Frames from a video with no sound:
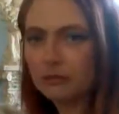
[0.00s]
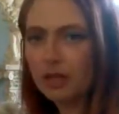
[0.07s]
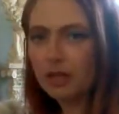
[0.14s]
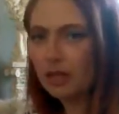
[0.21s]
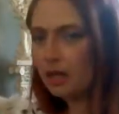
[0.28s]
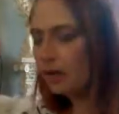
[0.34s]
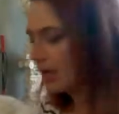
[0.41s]

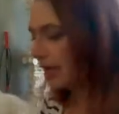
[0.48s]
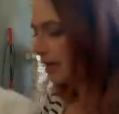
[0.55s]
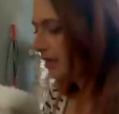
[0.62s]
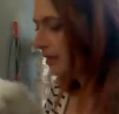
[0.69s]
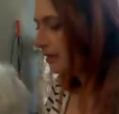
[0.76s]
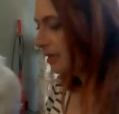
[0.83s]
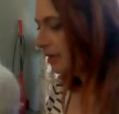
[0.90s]
Okay,
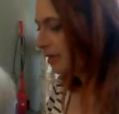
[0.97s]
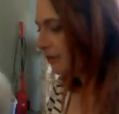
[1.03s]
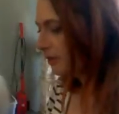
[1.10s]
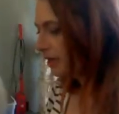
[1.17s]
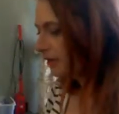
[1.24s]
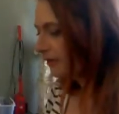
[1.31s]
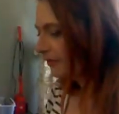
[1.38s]
let's get some
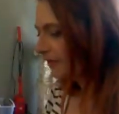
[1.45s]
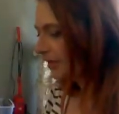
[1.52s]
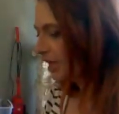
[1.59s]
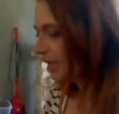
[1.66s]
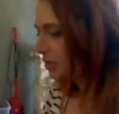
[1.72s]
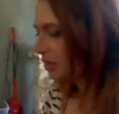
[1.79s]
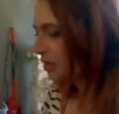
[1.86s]

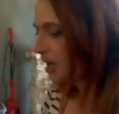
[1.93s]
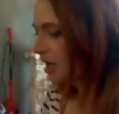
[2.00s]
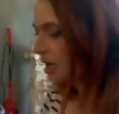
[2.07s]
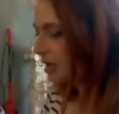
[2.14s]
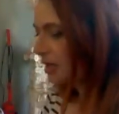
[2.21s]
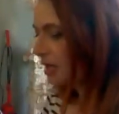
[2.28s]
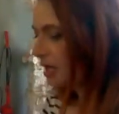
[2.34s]
clarification
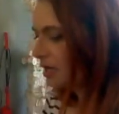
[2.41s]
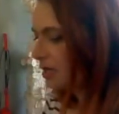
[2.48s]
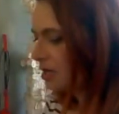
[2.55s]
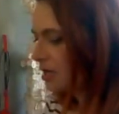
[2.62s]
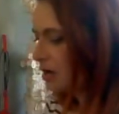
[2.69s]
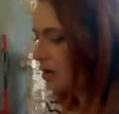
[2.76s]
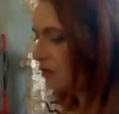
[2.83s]
on
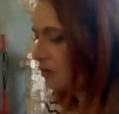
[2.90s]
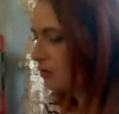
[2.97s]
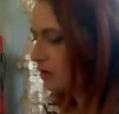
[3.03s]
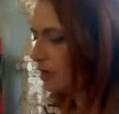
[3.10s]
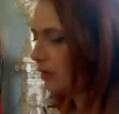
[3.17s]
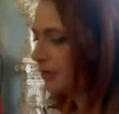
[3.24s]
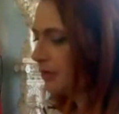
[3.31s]
unknown
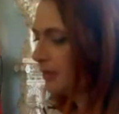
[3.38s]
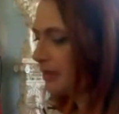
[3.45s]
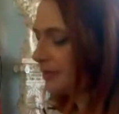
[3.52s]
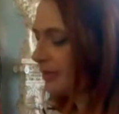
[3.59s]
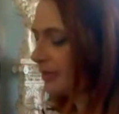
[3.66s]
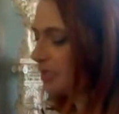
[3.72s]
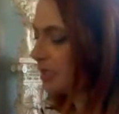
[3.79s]
and ultimate
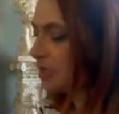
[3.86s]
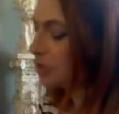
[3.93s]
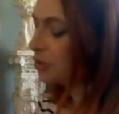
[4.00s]
potential.